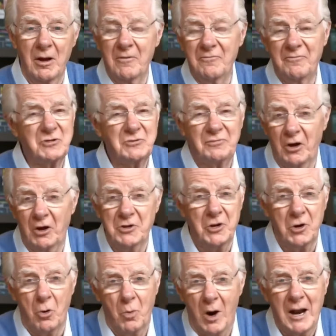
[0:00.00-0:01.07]
First of all, you
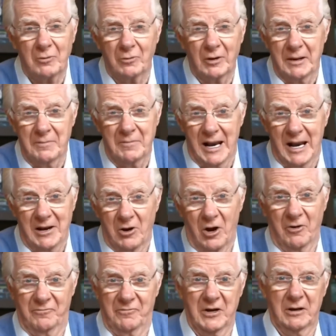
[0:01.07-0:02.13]
don't want to eliminate all
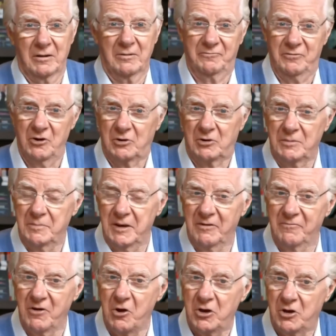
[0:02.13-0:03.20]
fear. Fear can be a
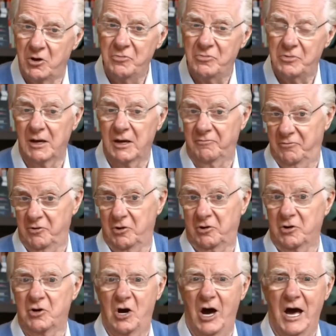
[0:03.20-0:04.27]
very good thing. Fear
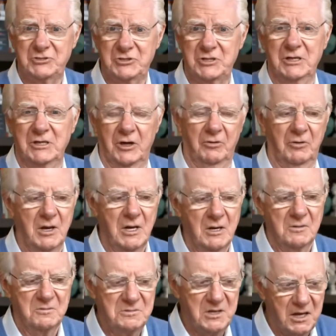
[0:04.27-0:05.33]
can caution you.
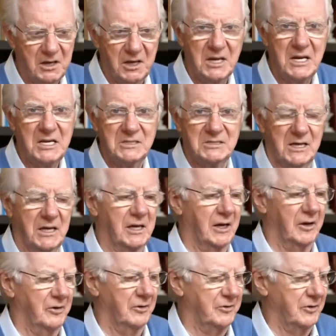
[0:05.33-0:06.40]
Take it easy,
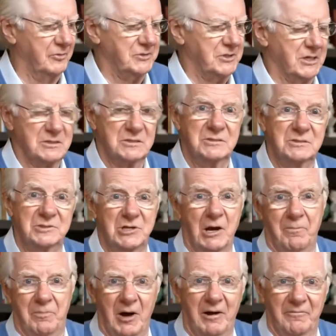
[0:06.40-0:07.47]
don't just
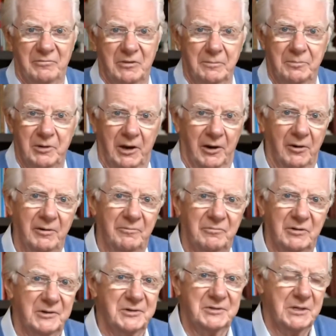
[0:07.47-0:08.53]
jump off the pier if
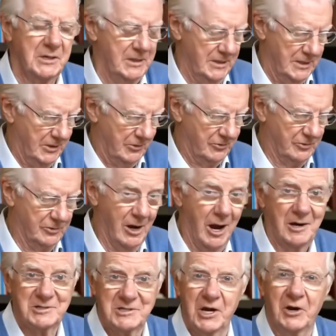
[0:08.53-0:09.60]
there's
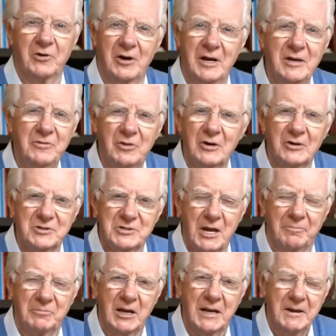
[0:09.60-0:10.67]
rocks underneath it or
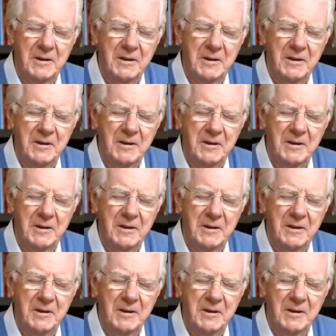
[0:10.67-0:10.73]
something.